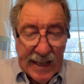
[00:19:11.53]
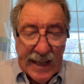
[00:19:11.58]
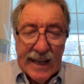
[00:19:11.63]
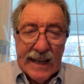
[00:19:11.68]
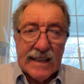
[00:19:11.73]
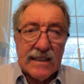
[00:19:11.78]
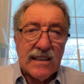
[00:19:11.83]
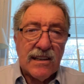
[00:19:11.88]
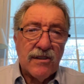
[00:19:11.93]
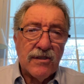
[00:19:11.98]

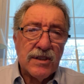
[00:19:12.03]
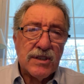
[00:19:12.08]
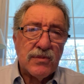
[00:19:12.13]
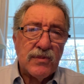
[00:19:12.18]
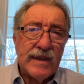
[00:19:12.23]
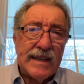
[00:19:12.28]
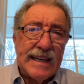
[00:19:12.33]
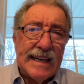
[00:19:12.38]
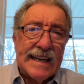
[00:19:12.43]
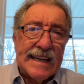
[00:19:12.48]
And so as
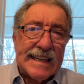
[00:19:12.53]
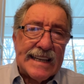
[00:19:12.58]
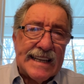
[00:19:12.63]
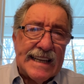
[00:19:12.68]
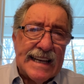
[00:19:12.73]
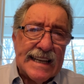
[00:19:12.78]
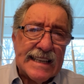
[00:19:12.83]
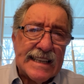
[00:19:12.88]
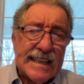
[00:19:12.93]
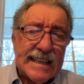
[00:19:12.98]
we
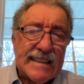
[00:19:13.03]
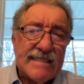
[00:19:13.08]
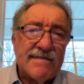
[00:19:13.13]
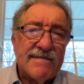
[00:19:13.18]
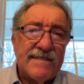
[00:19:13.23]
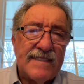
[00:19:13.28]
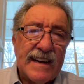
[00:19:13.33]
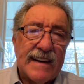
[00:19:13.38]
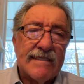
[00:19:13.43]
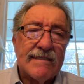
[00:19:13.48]
get to the
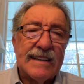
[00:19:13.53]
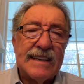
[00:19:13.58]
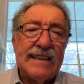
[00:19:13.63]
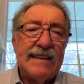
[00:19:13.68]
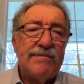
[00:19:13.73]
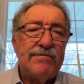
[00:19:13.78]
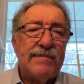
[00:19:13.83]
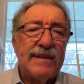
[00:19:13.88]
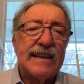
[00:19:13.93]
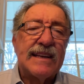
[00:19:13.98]
very
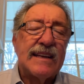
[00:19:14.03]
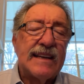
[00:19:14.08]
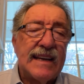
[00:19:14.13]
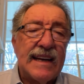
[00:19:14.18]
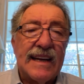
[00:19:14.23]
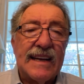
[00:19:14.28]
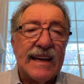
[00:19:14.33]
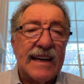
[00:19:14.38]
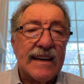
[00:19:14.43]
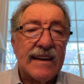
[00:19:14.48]

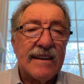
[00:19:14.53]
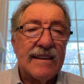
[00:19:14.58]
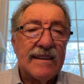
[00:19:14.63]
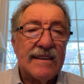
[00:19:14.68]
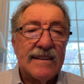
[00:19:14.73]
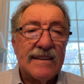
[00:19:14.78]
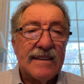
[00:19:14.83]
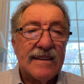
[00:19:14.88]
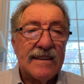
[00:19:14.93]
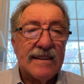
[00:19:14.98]
beginning
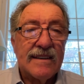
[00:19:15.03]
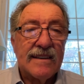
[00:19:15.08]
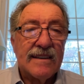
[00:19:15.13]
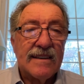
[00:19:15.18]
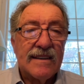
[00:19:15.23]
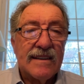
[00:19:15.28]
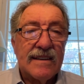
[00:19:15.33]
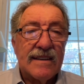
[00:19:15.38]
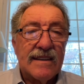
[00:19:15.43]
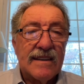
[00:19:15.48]

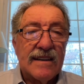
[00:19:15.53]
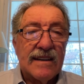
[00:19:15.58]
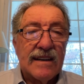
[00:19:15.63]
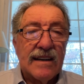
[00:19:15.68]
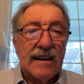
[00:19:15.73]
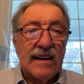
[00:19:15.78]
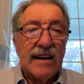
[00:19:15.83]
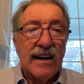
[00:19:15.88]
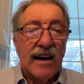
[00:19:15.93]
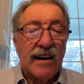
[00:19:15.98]

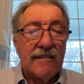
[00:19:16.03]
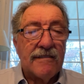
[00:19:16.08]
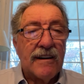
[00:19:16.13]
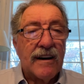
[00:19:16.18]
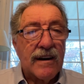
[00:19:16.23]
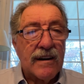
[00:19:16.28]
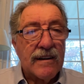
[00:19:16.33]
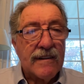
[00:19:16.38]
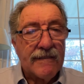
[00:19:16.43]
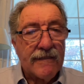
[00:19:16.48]
of
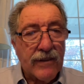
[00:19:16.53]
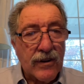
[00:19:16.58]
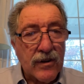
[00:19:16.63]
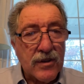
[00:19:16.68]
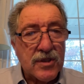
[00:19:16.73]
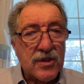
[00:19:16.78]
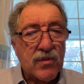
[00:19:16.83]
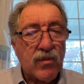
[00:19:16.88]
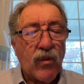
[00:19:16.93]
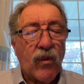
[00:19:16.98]

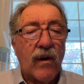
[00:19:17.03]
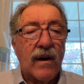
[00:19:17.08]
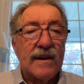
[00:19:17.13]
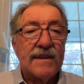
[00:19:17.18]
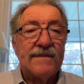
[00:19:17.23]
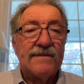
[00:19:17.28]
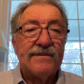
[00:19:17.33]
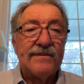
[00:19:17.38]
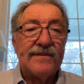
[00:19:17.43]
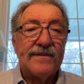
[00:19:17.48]
verse 1
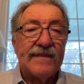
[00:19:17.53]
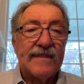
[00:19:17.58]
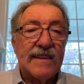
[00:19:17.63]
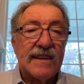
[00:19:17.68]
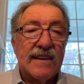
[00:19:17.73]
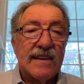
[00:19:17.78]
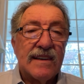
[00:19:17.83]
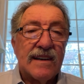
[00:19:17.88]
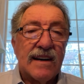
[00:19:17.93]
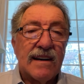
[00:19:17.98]

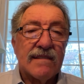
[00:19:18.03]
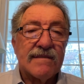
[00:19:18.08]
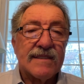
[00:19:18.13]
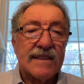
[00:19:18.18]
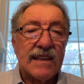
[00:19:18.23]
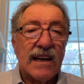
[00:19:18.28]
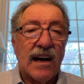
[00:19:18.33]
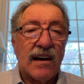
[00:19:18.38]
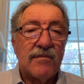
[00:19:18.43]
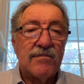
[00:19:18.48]
of
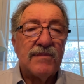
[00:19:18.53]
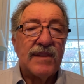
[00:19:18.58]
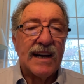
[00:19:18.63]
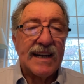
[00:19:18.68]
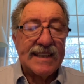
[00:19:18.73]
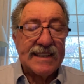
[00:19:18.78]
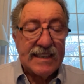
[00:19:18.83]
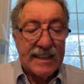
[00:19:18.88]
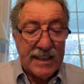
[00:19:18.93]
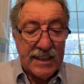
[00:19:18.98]
Psalm
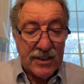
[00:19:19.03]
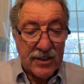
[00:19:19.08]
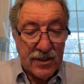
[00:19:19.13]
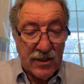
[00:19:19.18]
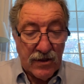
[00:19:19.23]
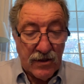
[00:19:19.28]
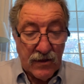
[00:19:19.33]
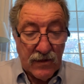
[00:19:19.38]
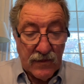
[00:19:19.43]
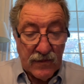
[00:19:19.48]

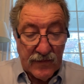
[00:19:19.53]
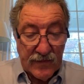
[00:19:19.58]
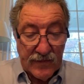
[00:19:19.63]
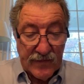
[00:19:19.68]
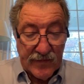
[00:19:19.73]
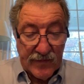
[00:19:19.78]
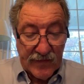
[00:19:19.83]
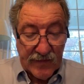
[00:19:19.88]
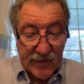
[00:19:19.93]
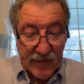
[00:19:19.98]
92,
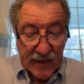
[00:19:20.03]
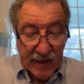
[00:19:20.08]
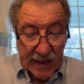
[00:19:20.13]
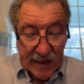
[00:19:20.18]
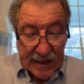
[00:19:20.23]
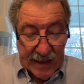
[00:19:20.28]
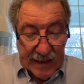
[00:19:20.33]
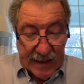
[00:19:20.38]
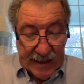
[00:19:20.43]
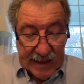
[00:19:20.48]

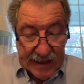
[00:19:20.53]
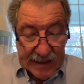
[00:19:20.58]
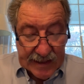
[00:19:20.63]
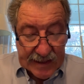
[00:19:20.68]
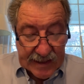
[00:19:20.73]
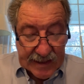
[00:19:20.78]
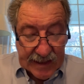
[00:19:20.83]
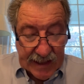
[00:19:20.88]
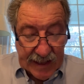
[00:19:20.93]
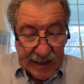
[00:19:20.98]
it
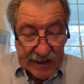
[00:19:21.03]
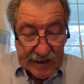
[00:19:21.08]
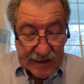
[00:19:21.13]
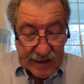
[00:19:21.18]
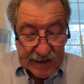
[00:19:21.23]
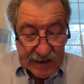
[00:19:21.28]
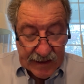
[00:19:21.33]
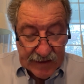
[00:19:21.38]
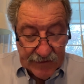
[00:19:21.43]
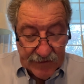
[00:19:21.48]

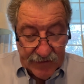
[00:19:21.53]
says,